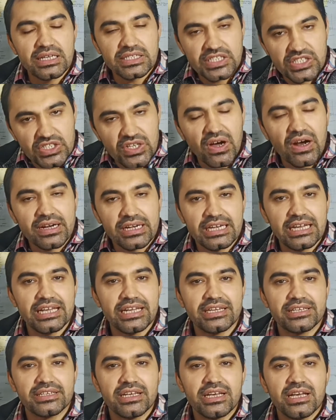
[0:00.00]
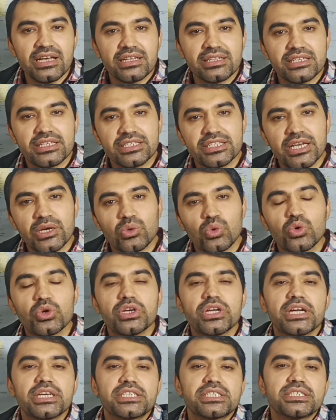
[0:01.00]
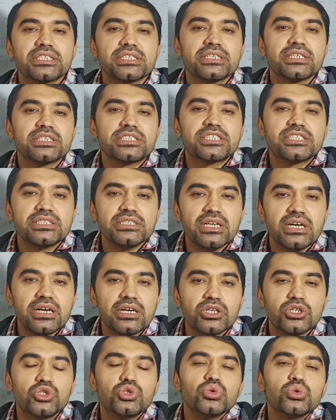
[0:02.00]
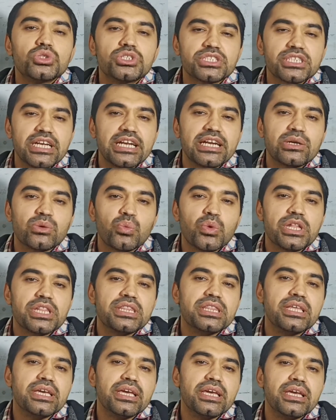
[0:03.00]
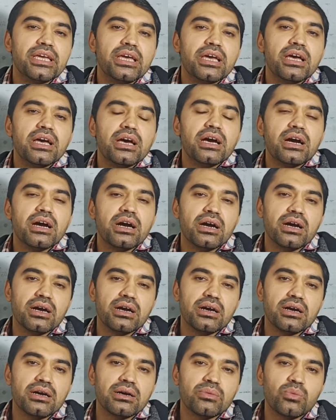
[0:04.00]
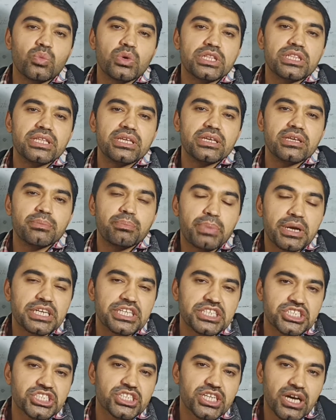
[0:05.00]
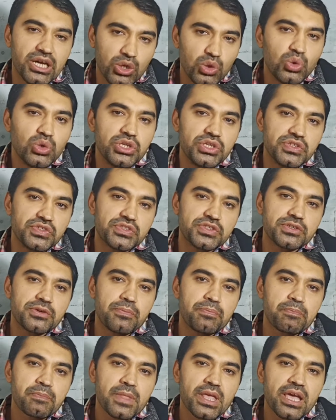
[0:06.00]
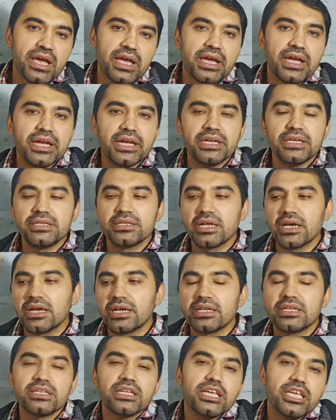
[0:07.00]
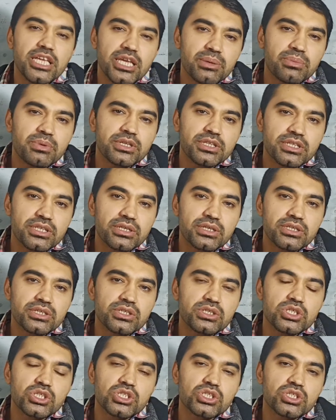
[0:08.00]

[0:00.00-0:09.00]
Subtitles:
Scotland, that they could not do trade with the British colonies, and even the